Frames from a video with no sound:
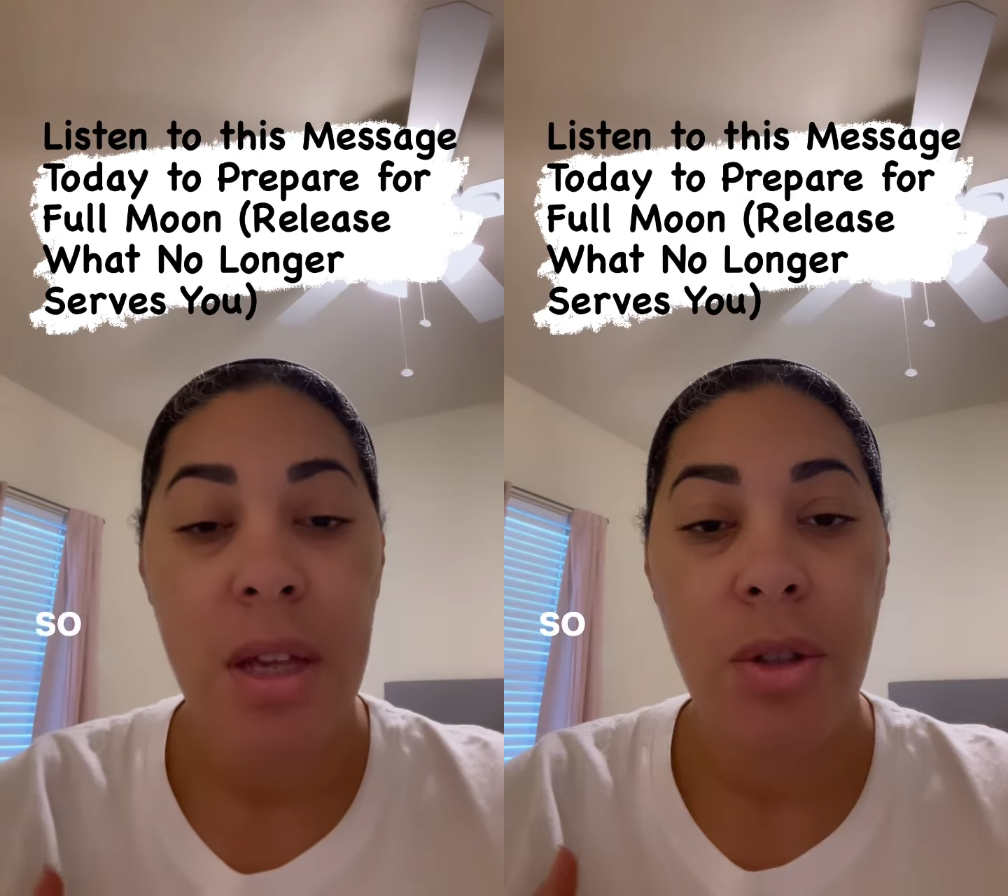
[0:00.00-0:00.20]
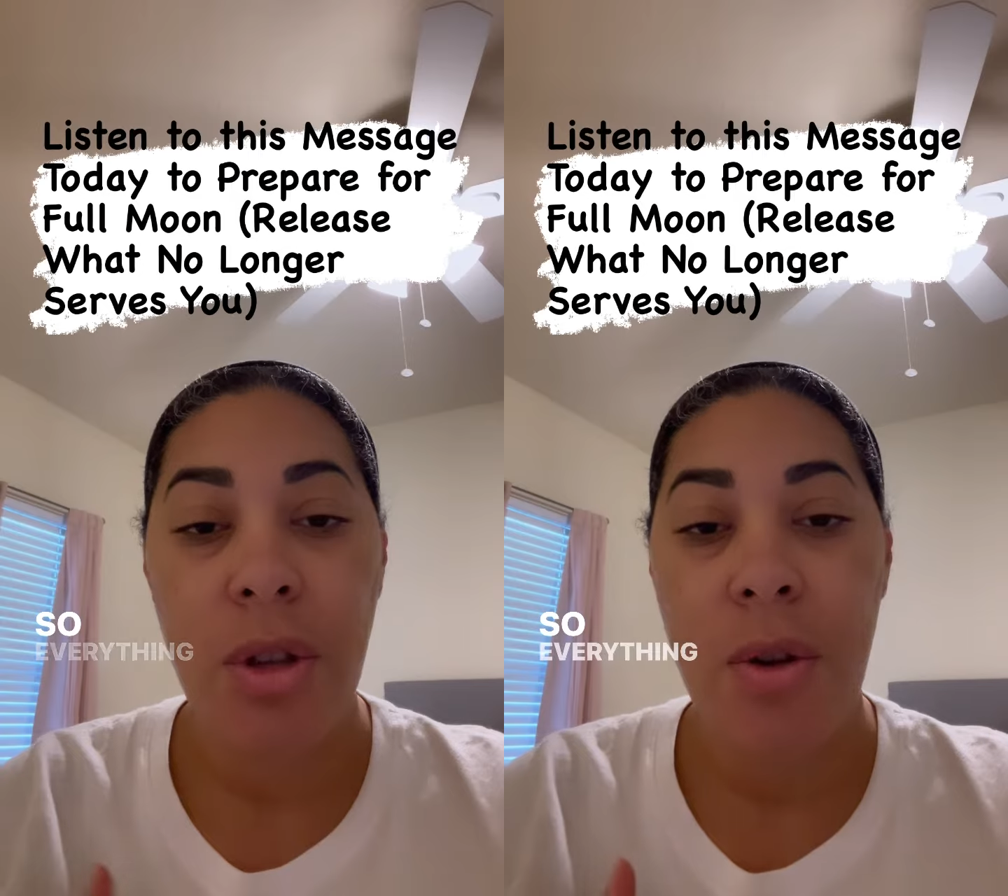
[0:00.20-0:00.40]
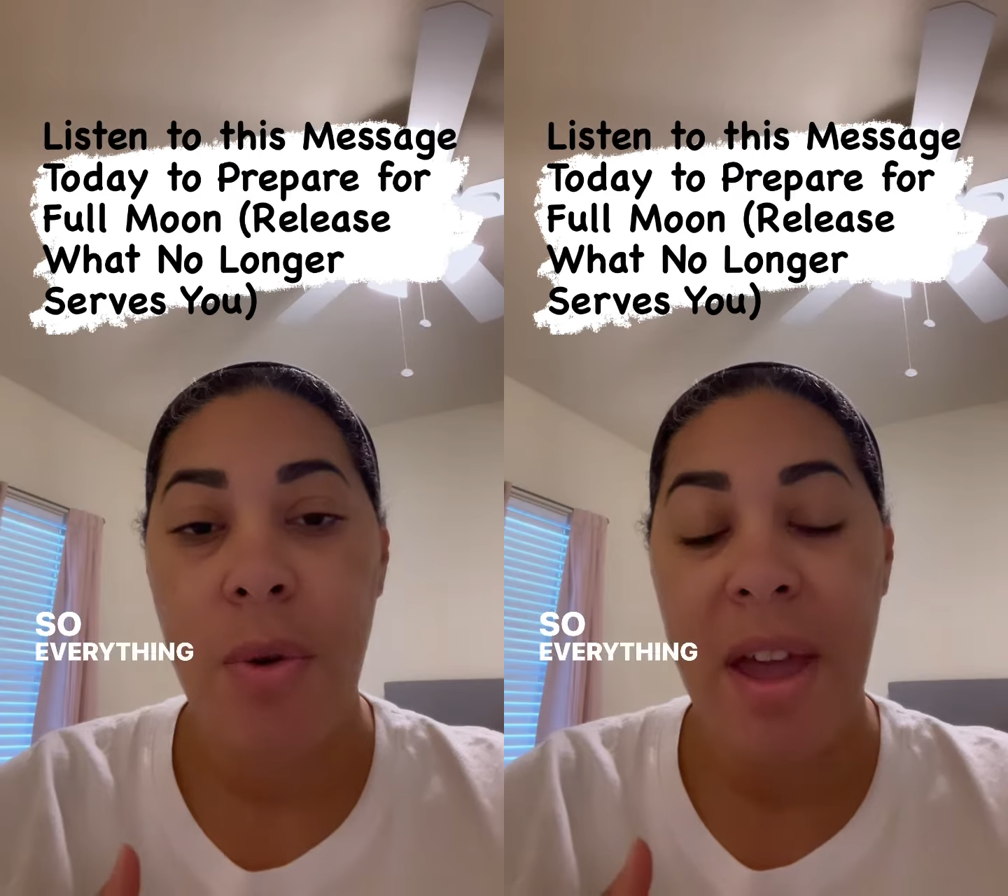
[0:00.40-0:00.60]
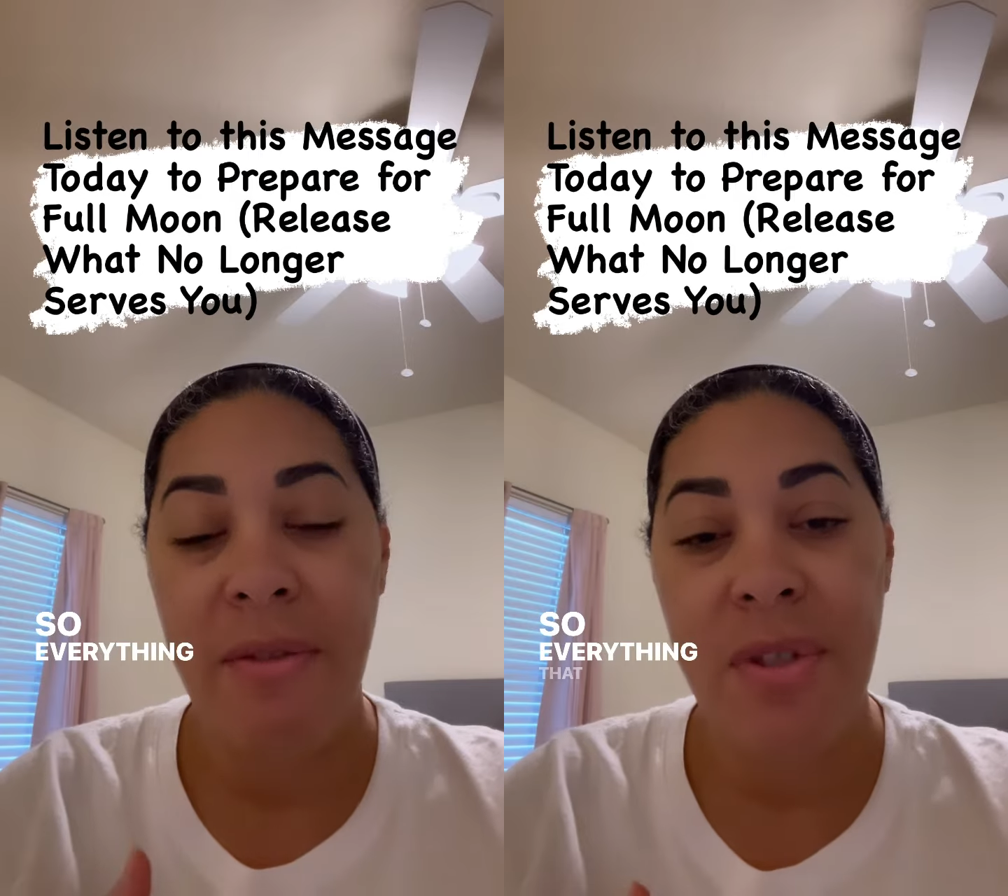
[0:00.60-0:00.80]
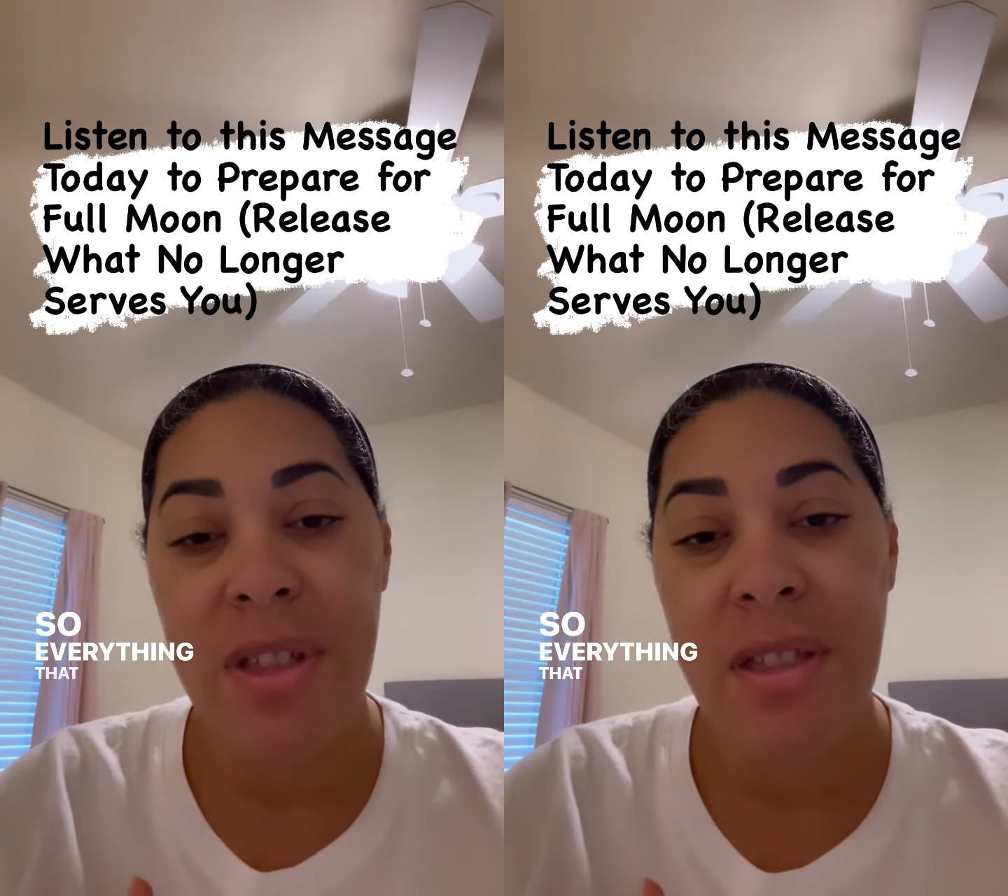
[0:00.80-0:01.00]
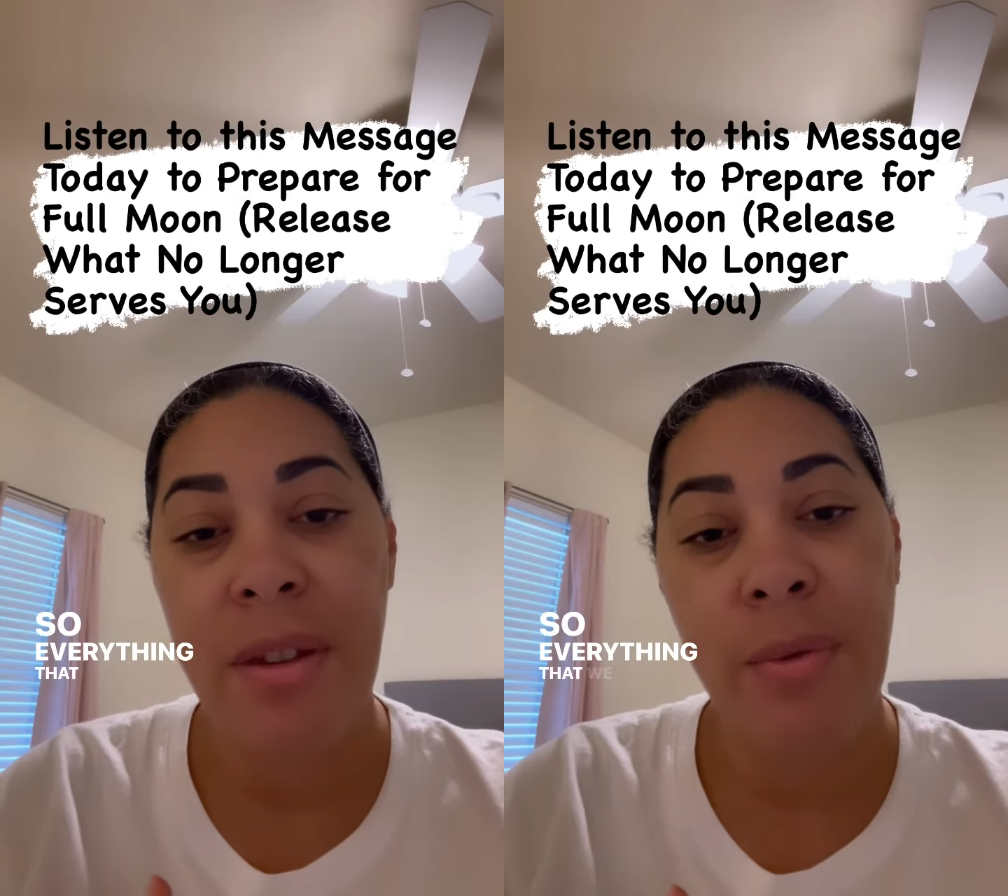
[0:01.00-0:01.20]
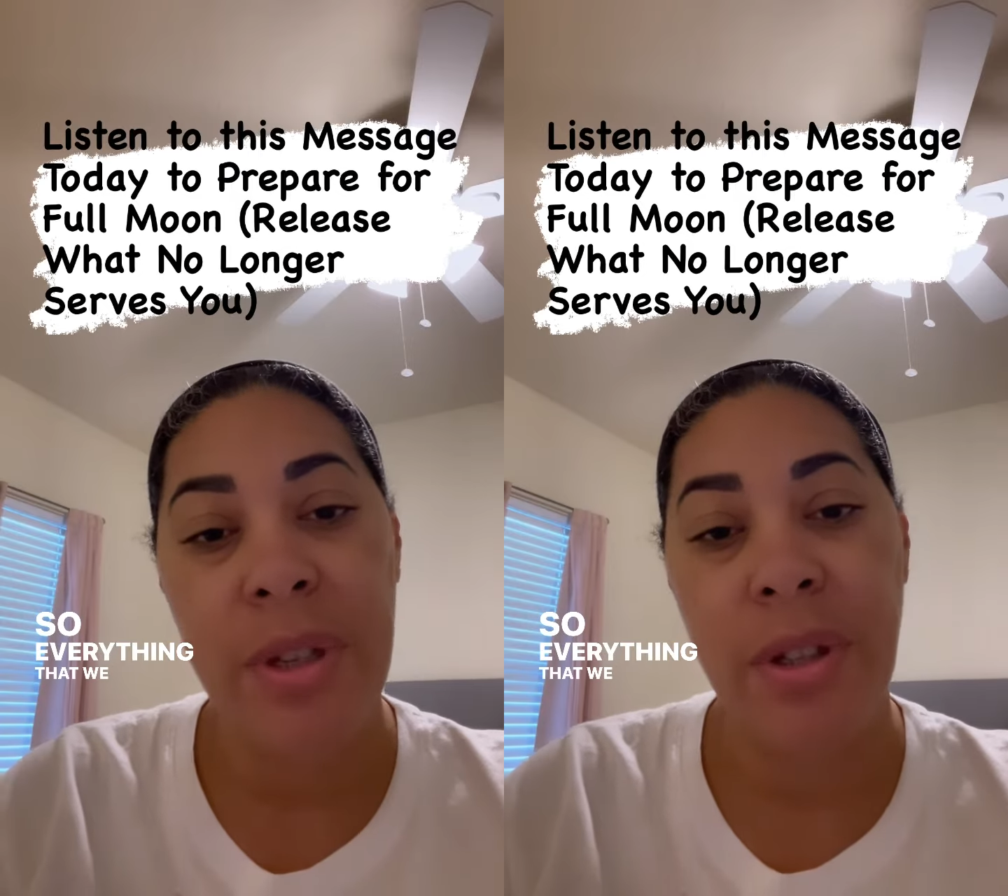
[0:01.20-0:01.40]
So everything that we